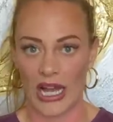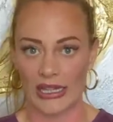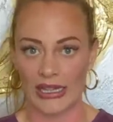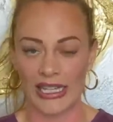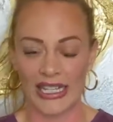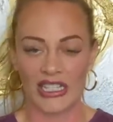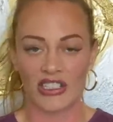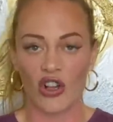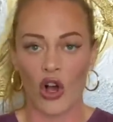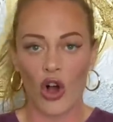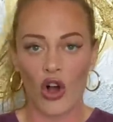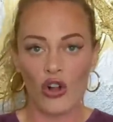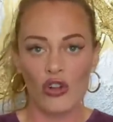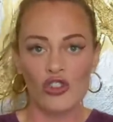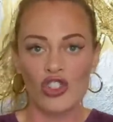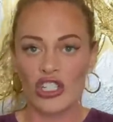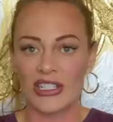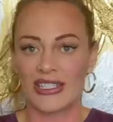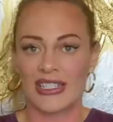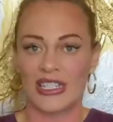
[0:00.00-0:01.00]
Like, it's all
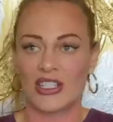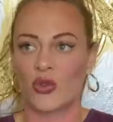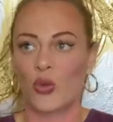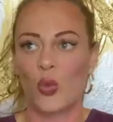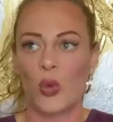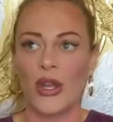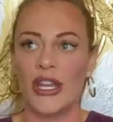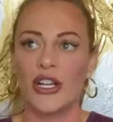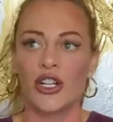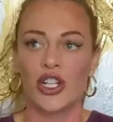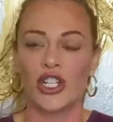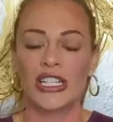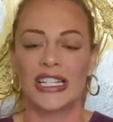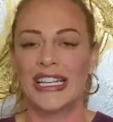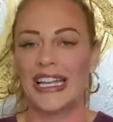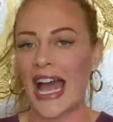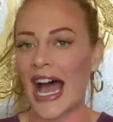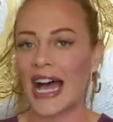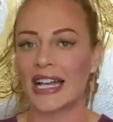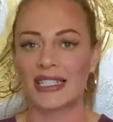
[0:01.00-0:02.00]
just this weird
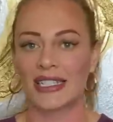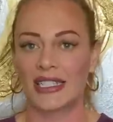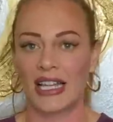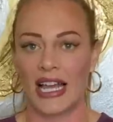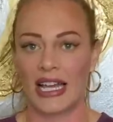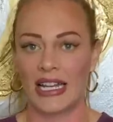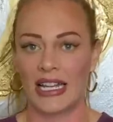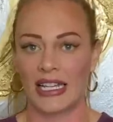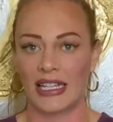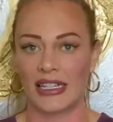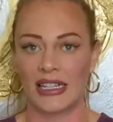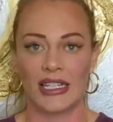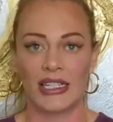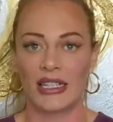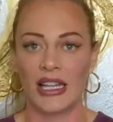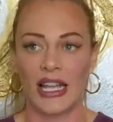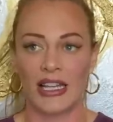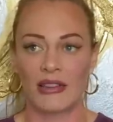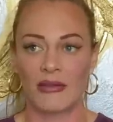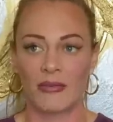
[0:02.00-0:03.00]
gaslighting that,
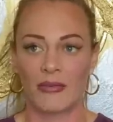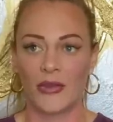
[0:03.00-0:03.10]
like,